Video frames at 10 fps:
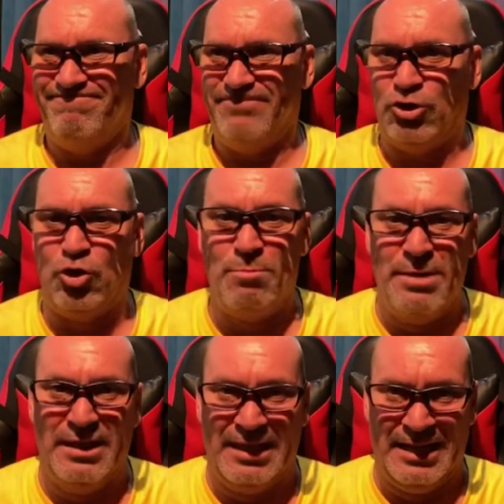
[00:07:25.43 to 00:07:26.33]

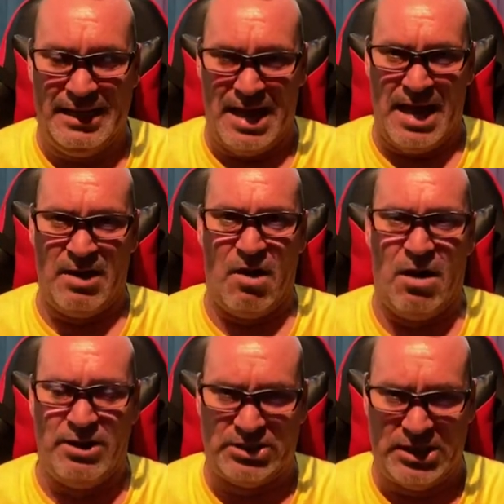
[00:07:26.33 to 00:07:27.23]
humility and
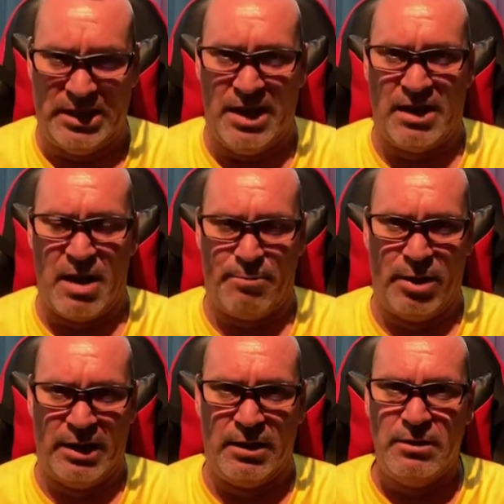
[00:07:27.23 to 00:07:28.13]
honesty in
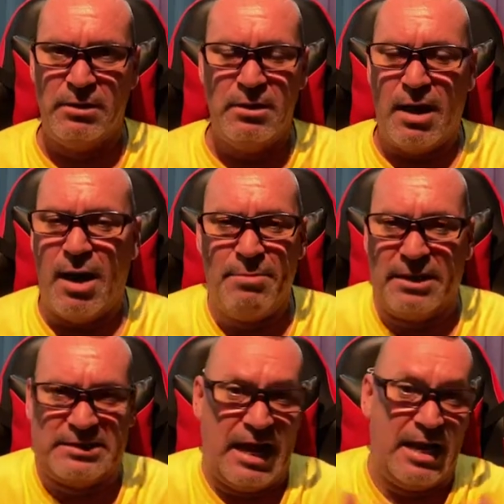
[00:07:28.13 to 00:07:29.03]
capoeira? I'm
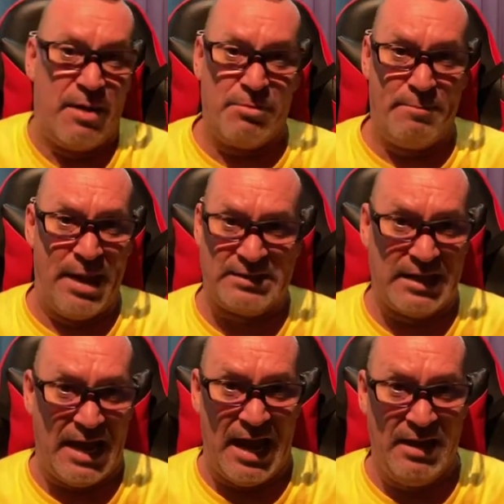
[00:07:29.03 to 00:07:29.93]
not saying I'm the best
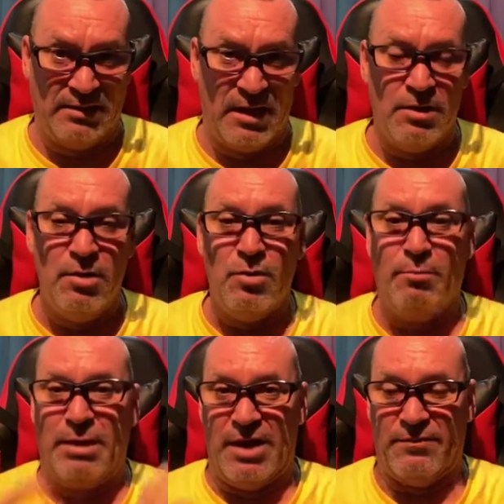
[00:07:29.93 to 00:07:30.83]
at anything,
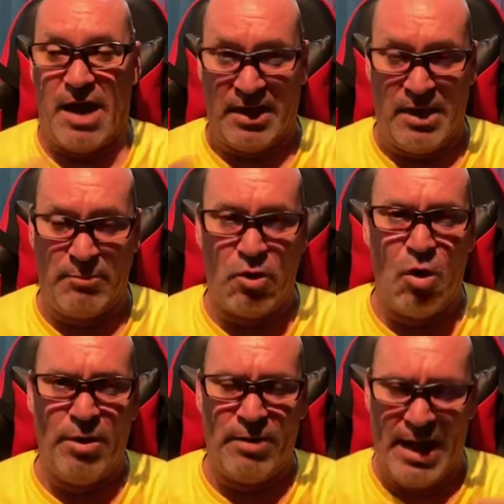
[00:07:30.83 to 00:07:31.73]
but I keep
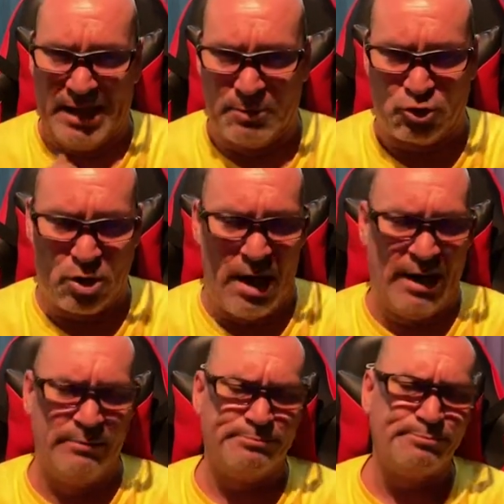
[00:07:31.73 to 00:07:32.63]
going, right? I keep
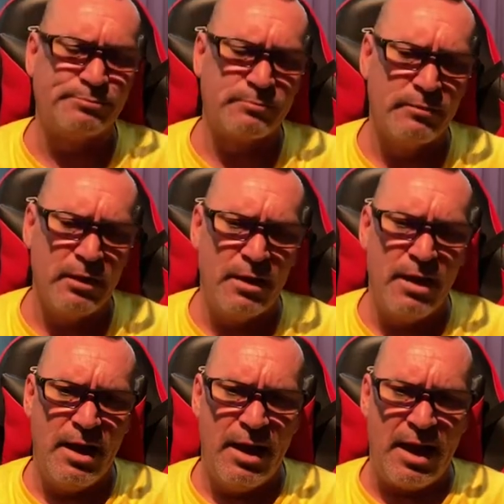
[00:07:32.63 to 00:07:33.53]
trying.
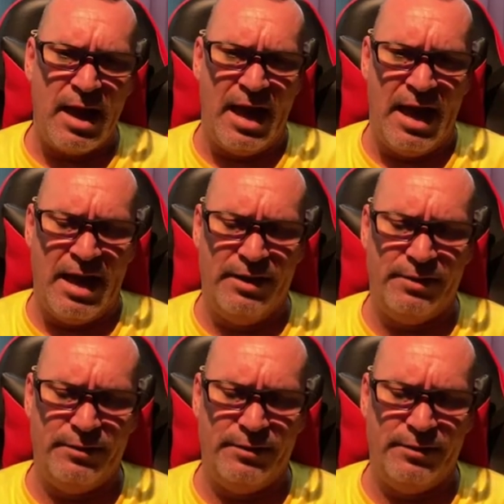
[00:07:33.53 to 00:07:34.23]
And